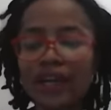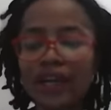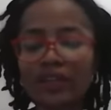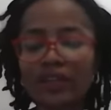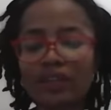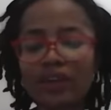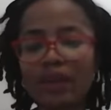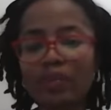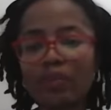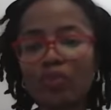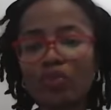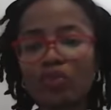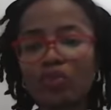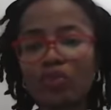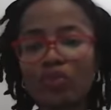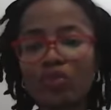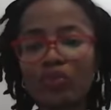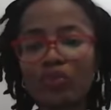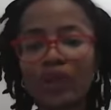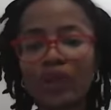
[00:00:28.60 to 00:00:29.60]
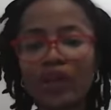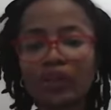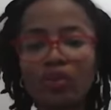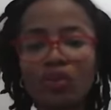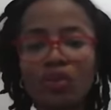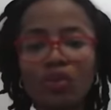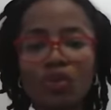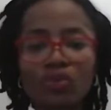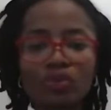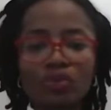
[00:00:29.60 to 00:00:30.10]
ascribe all glory and
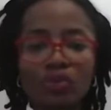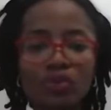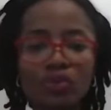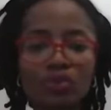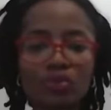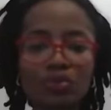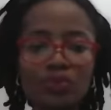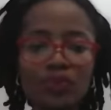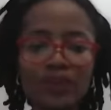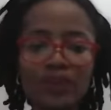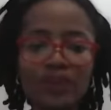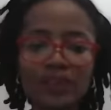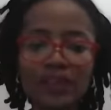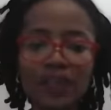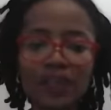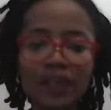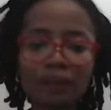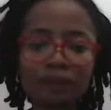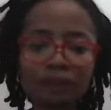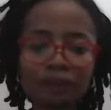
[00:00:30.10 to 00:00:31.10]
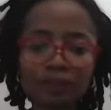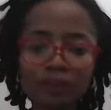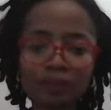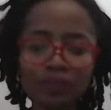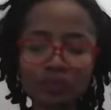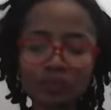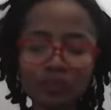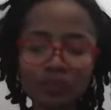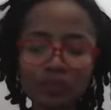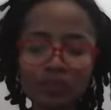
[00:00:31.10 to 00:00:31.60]
honor to his name.
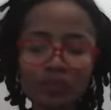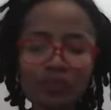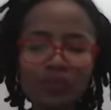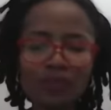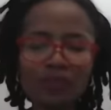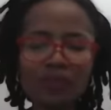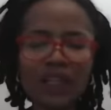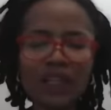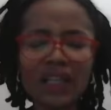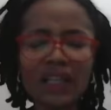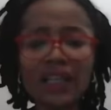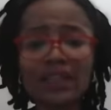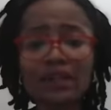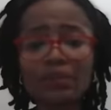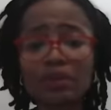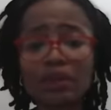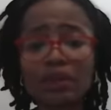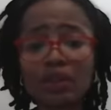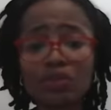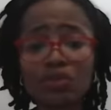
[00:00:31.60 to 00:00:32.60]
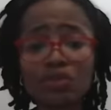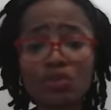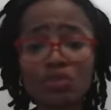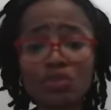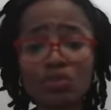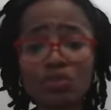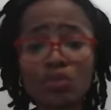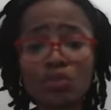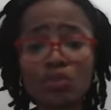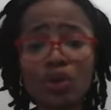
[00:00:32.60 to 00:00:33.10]
Let's begin
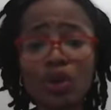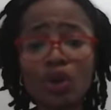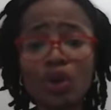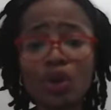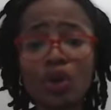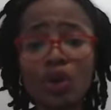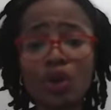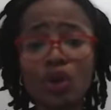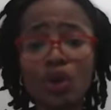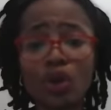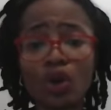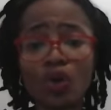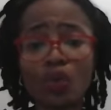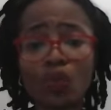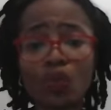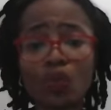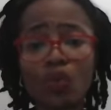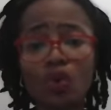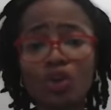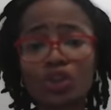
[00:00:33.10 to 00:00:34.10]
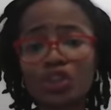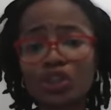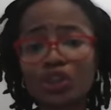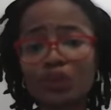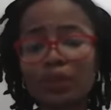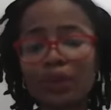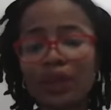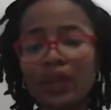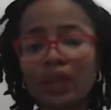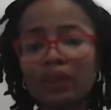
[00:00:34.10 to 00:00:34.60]

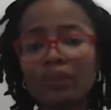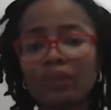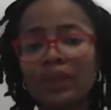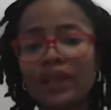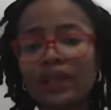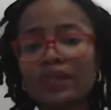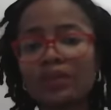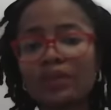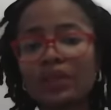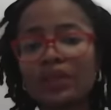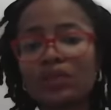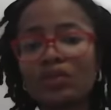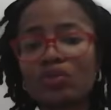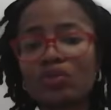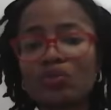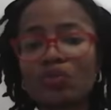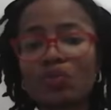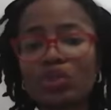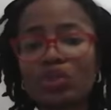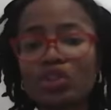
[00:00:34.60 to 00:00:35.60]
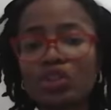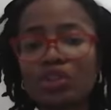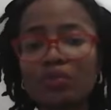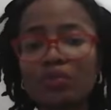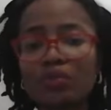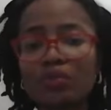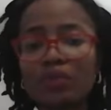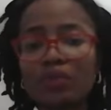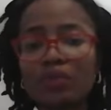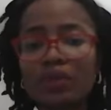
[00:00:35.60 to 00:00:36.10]
worship him. Let's begin to
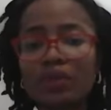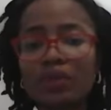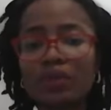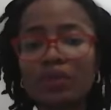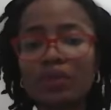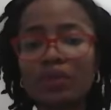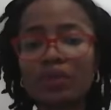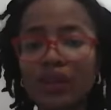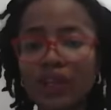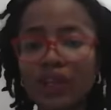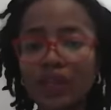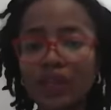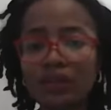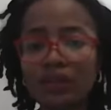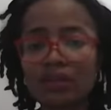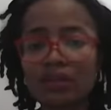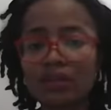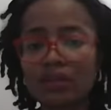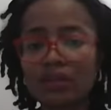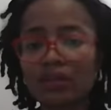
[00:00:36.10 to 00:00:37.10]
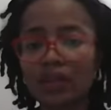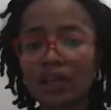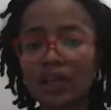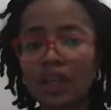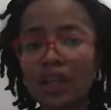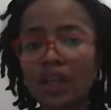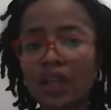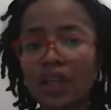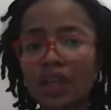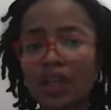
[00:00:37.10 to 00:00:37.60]
worship the King of Kings,
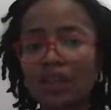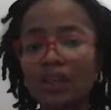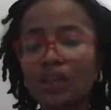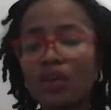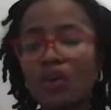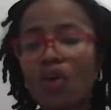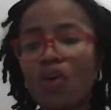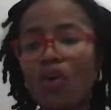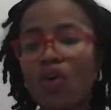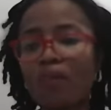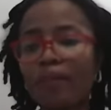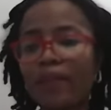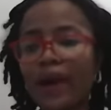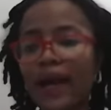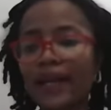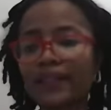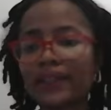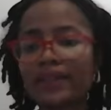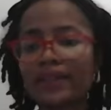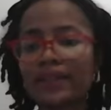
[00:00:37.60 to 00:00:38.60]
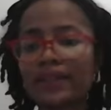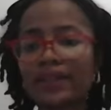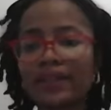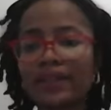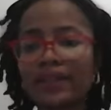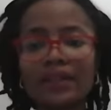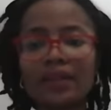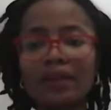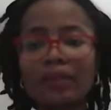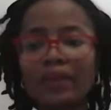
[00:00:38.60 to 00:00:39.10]
the
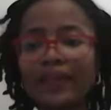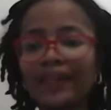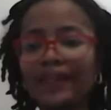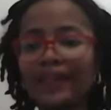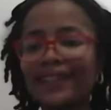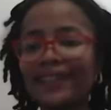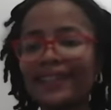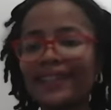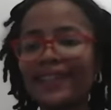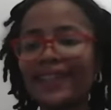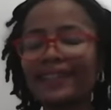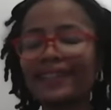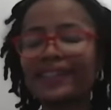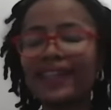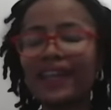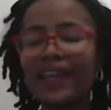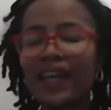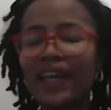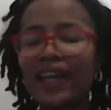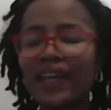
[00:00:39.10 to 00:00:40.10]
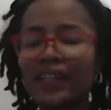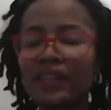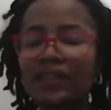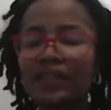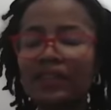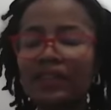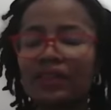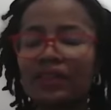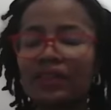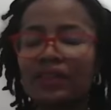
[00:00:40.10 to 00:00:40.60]
Almighty, the beginning and the
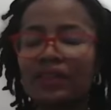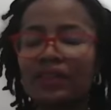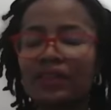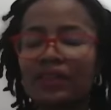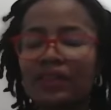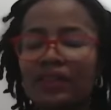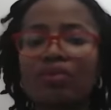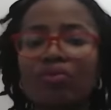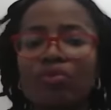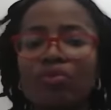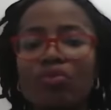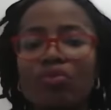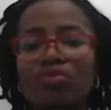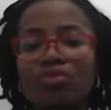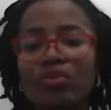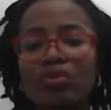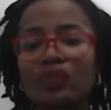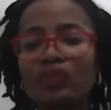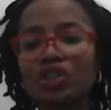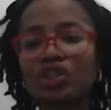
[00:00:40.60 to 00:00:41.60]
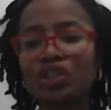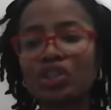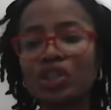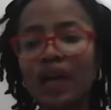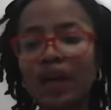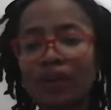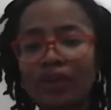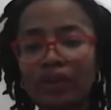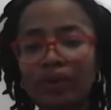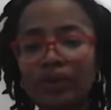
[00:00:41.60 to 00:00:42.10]
end, the Rose of
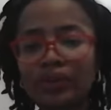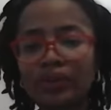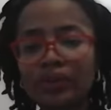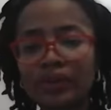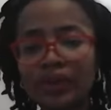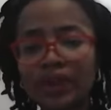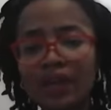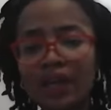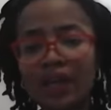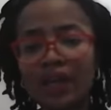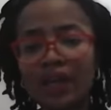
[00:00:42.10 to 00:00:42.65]
Sharon.